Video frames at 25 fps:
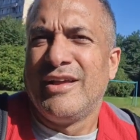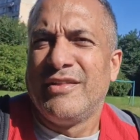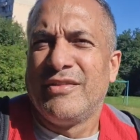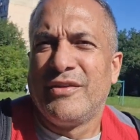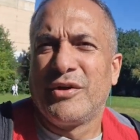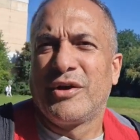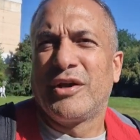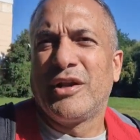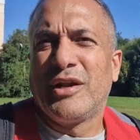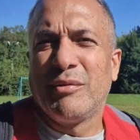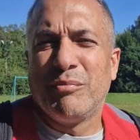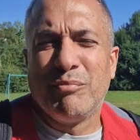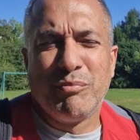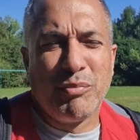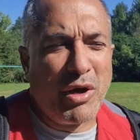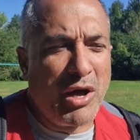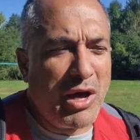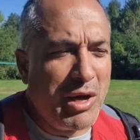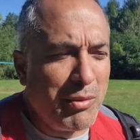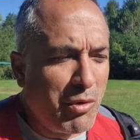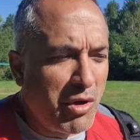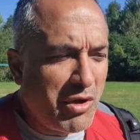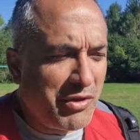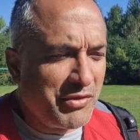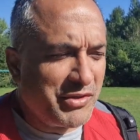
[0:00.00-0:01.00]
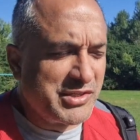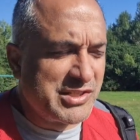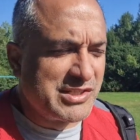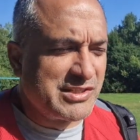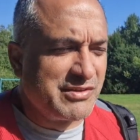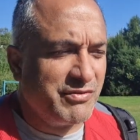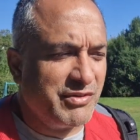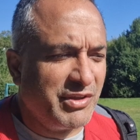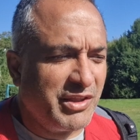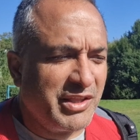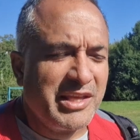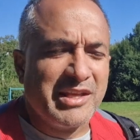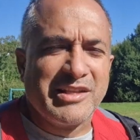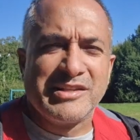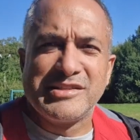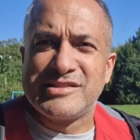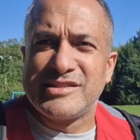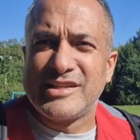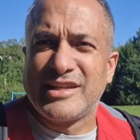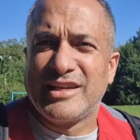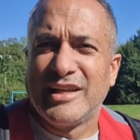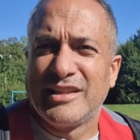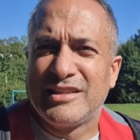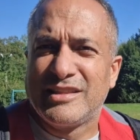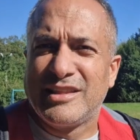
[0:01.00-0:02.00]
They're going to bomb all the civilians
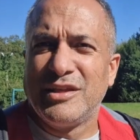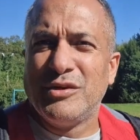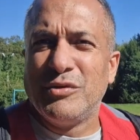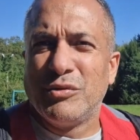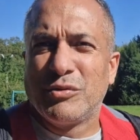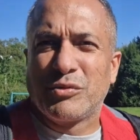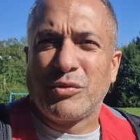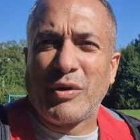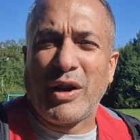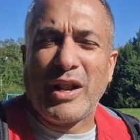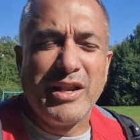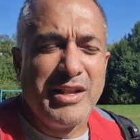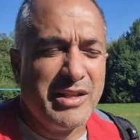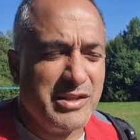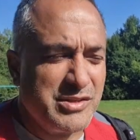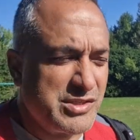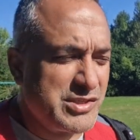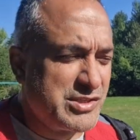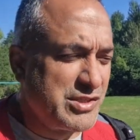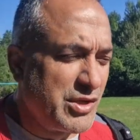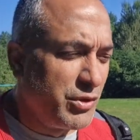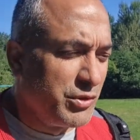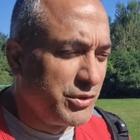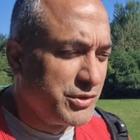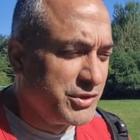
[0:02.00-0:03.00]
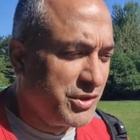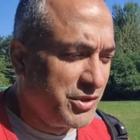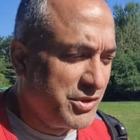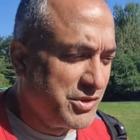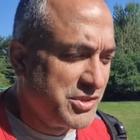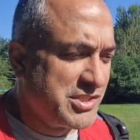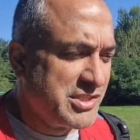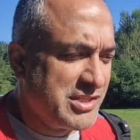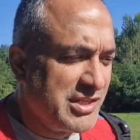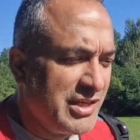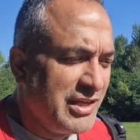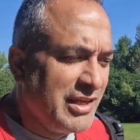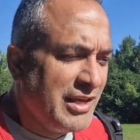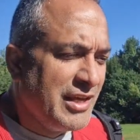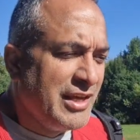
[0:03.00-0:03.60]
to get the Ukrainian soldiers.